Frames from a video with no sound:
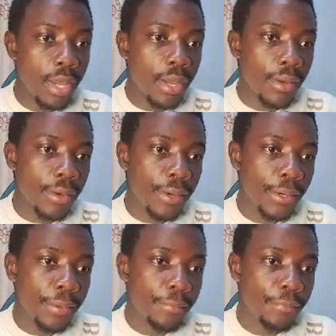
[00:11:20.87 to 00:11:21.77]

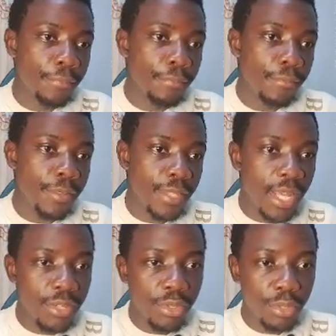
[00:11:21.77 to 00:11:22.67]
that
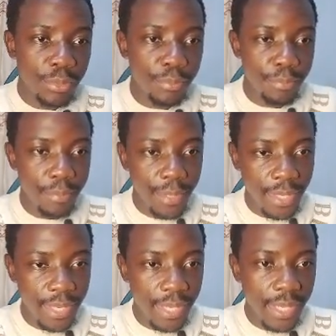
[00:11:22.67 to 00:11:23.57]
will
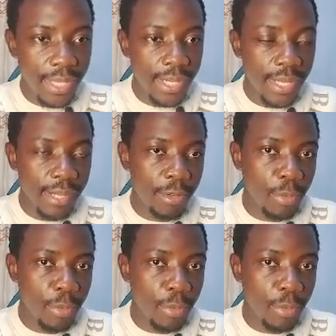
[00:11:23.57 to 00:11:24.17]
be like we